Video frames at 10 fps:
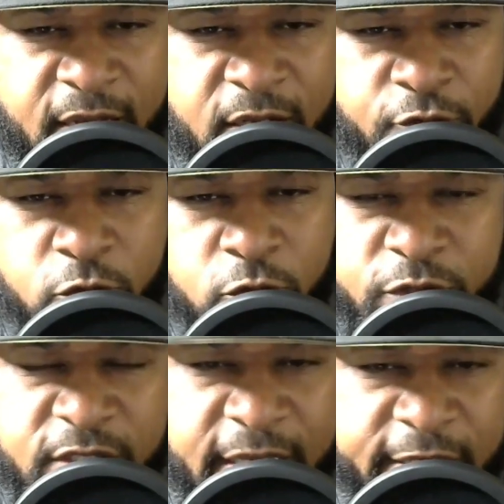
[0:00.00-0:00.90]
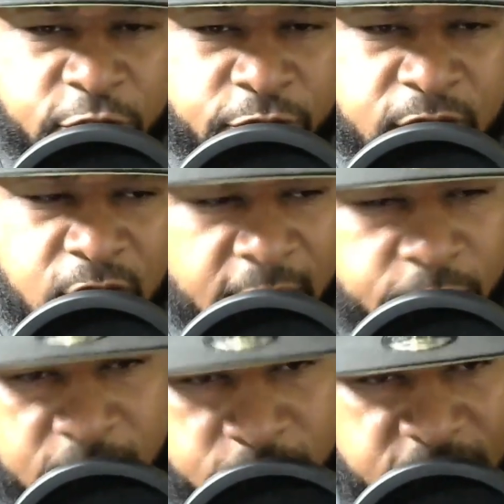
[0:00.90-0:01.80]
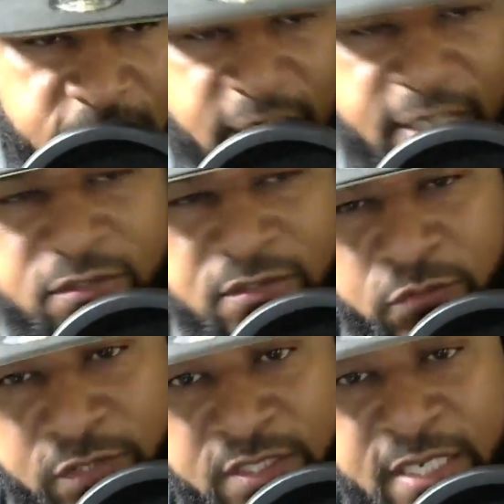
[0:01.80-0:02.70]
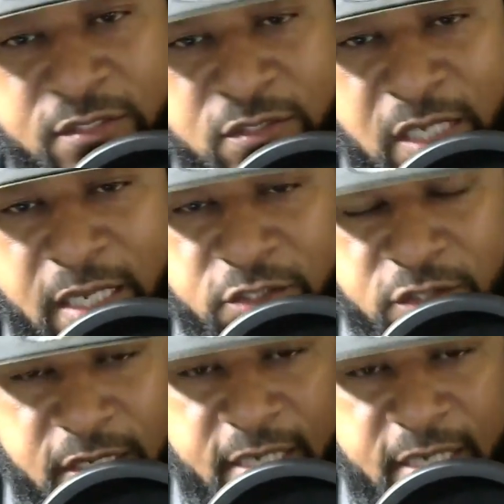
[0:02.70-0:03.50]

accrued these injuries, like when he was in Texans with the Texans last year.